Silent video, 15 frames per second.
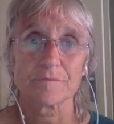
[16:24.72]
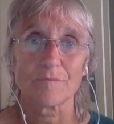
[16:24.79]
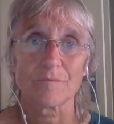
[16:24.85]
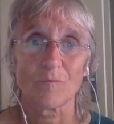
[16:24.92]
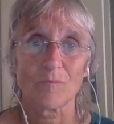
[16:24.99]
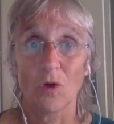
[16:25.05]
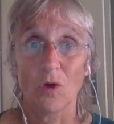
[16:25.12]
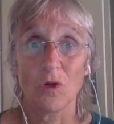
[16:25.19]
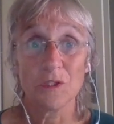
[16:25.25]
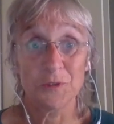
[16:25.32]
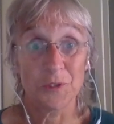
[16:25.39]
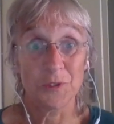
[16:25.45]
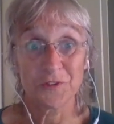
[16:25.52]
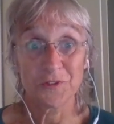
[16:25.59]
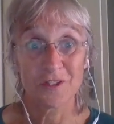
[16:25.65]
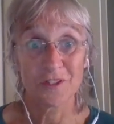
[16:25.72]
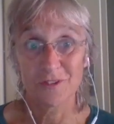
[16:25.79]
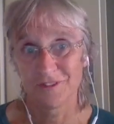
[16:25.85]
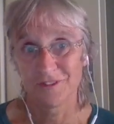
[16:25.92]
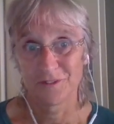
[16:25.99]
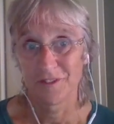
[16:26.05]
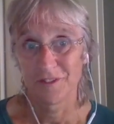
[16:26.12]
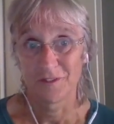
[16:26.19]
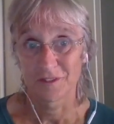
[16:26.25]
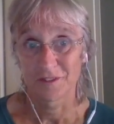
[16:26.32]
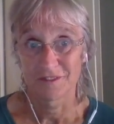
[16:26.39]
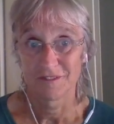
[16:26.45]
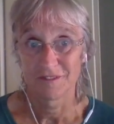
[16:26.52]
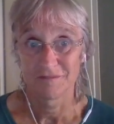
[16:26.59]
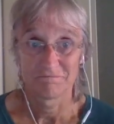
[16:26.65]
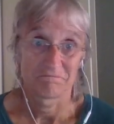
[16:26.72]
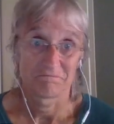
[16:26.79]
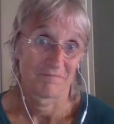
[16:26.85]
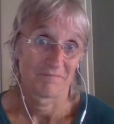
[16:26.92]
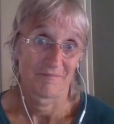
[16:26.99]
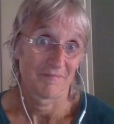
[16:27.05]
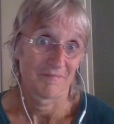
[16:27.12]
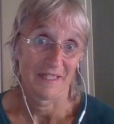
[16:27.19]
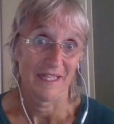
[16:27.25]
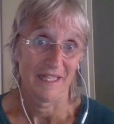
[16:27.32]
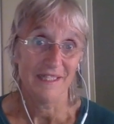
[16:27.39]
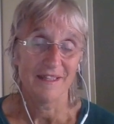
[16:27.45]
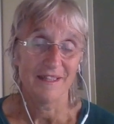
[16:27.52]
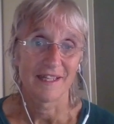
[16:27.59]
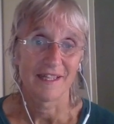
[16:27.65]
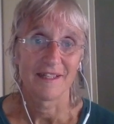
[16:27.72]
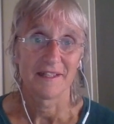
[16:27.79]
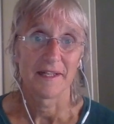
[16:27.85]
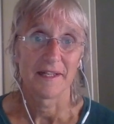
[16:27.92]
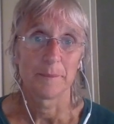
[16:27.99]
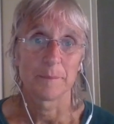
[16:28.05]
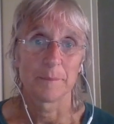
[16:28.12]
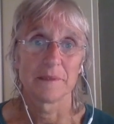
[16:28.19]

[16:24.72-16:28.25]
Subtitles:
Or not going to the doctor. Anything can happen.